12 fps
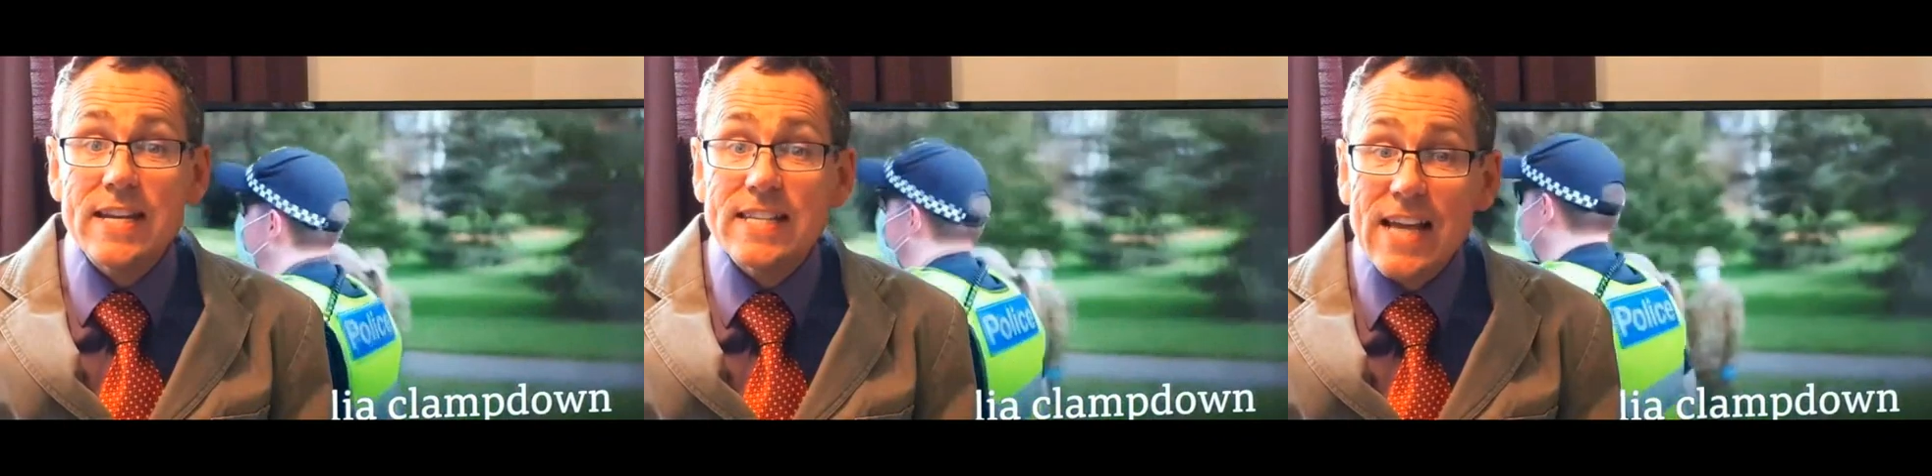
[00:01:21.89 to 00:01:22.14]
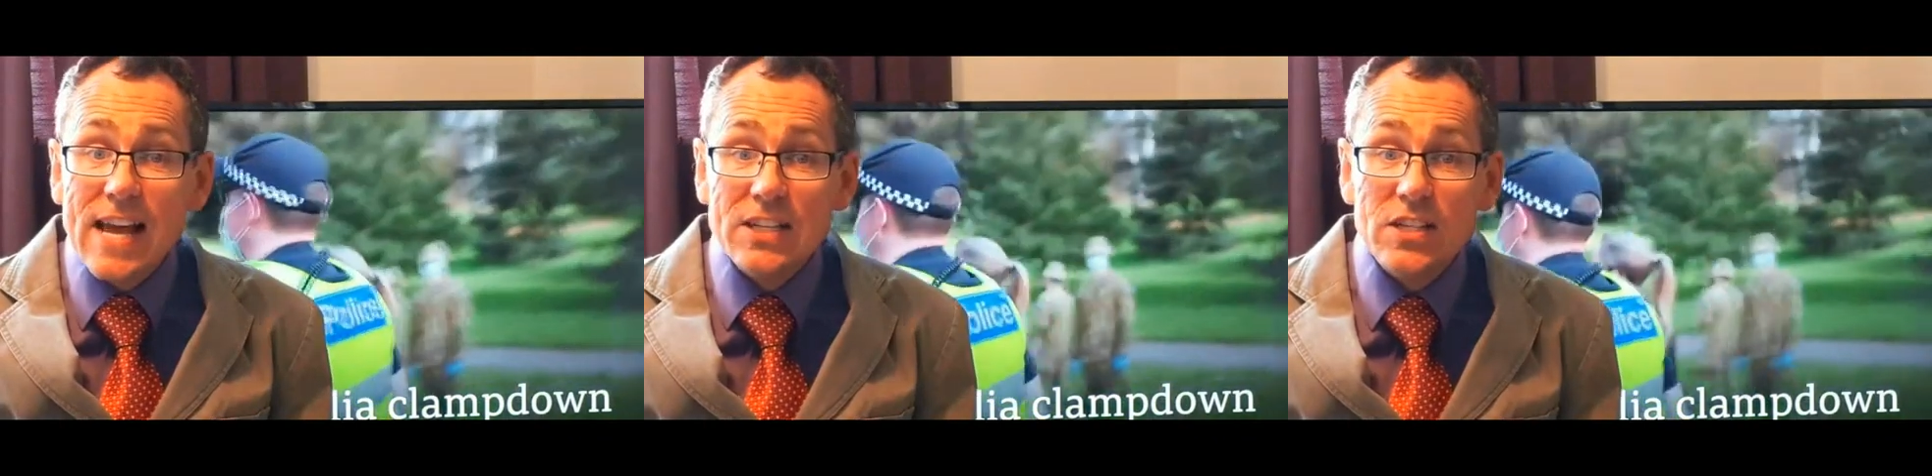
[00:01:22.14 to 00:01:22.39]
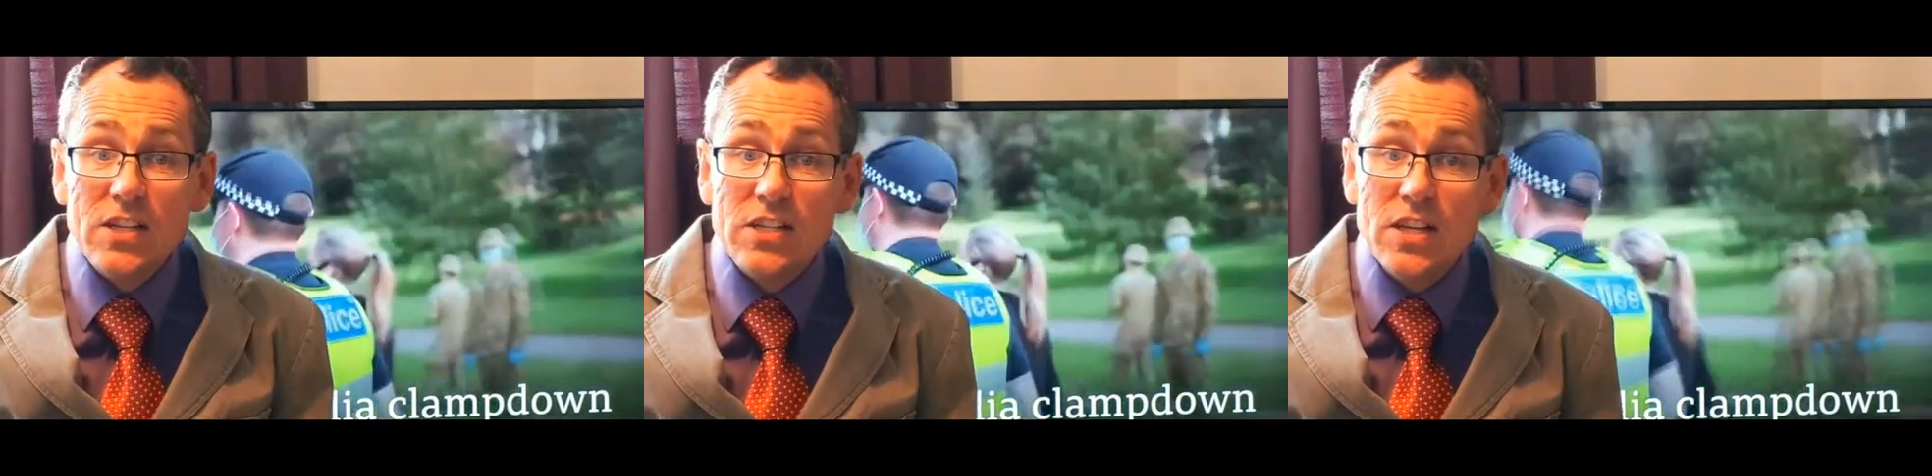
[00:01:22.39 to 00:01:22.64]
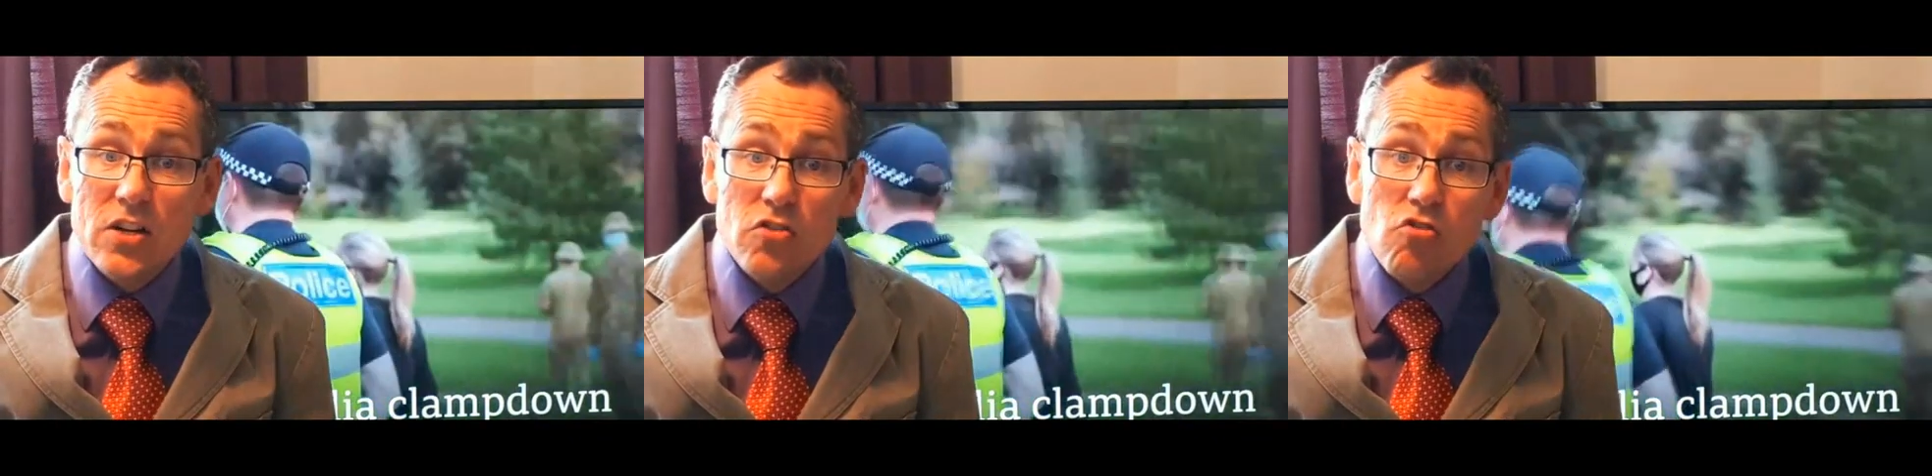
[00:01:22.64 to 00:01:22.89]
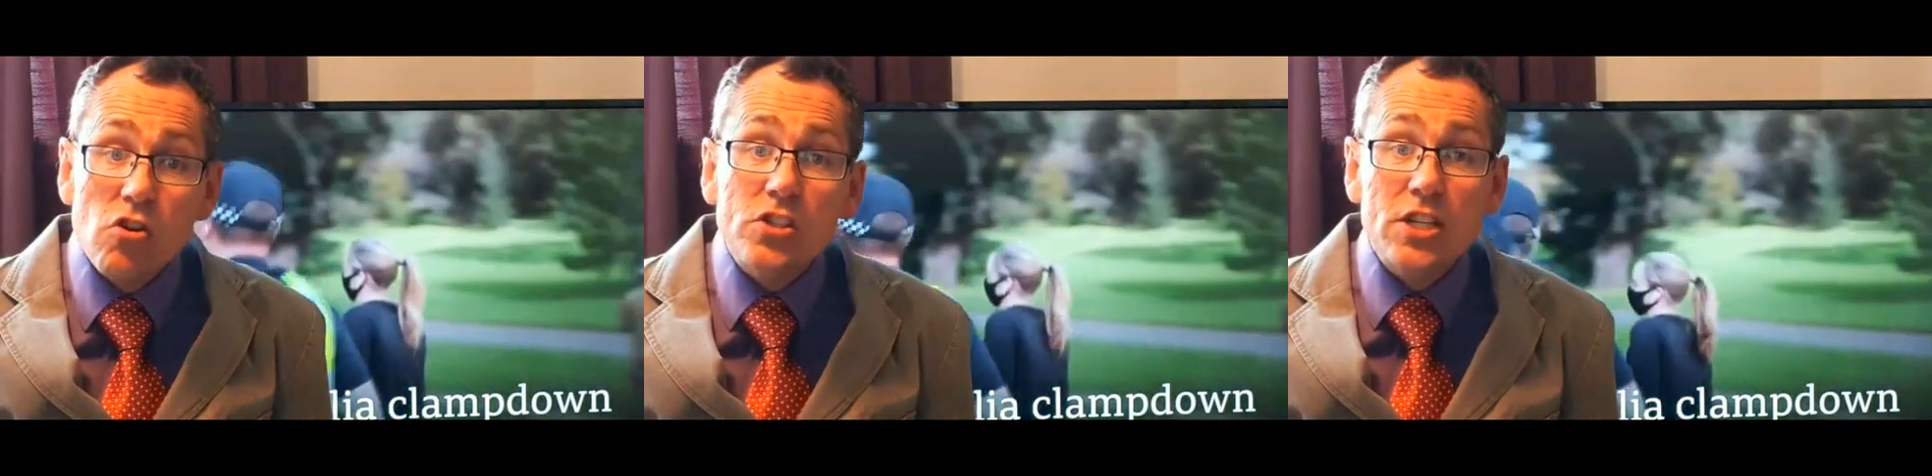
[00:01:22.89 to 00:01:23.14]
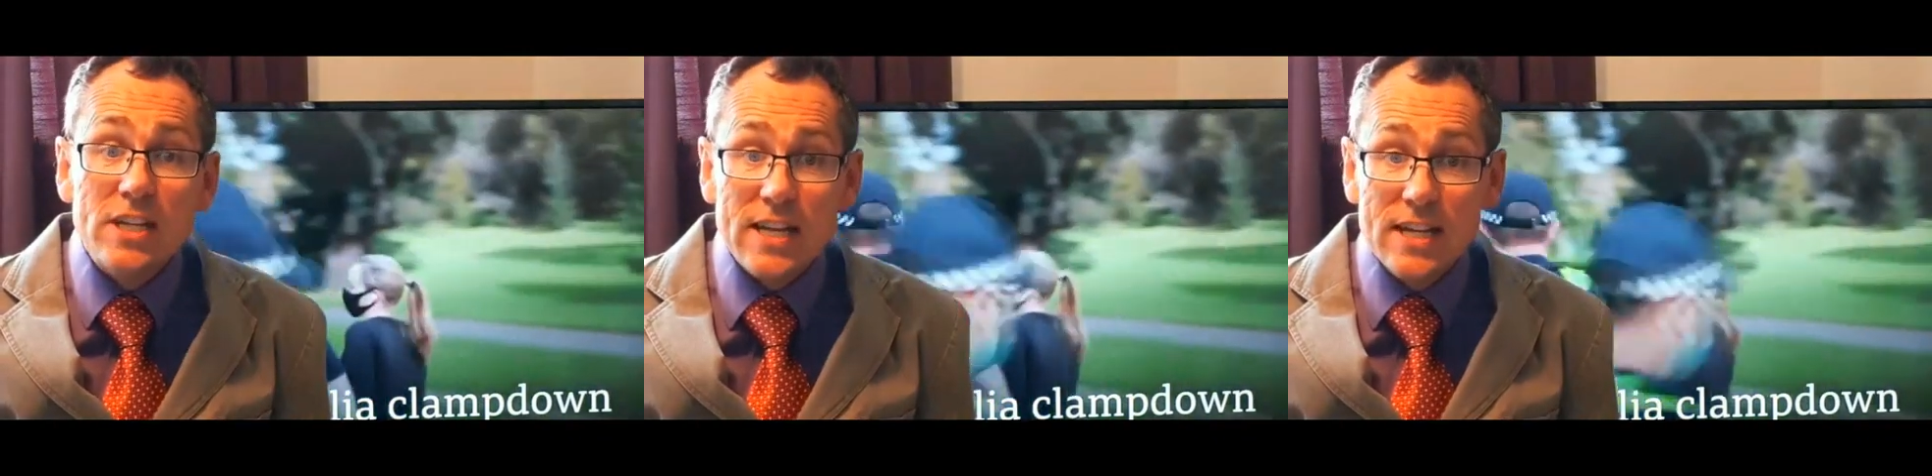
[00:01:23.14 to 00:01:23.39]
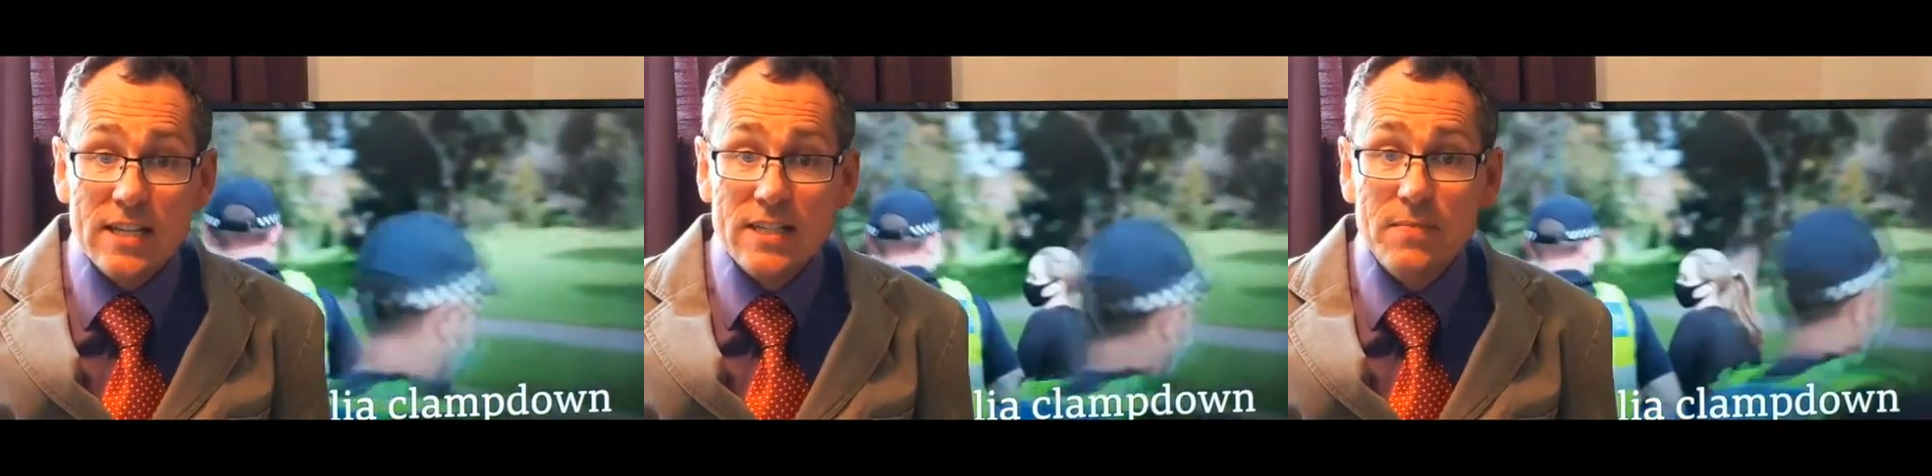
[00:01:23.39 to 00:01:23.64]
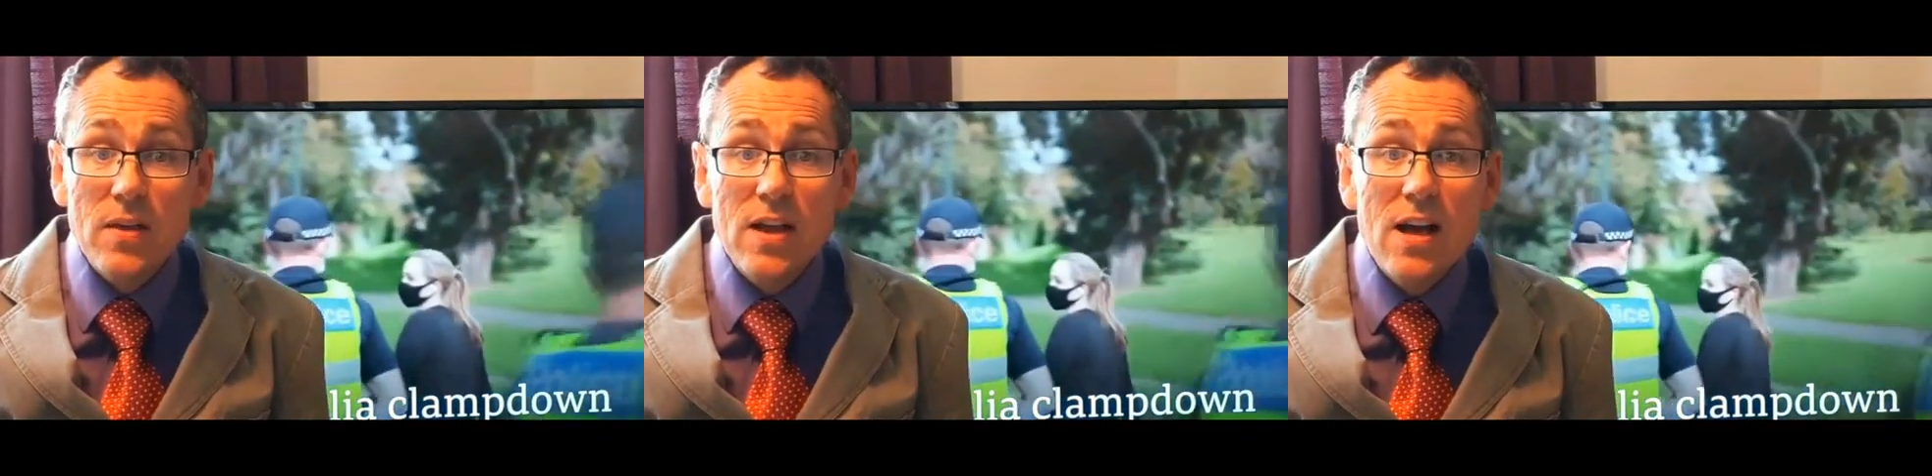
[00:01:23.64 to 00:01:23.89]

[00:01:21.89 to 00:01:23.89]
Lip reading: disasters and atrocities.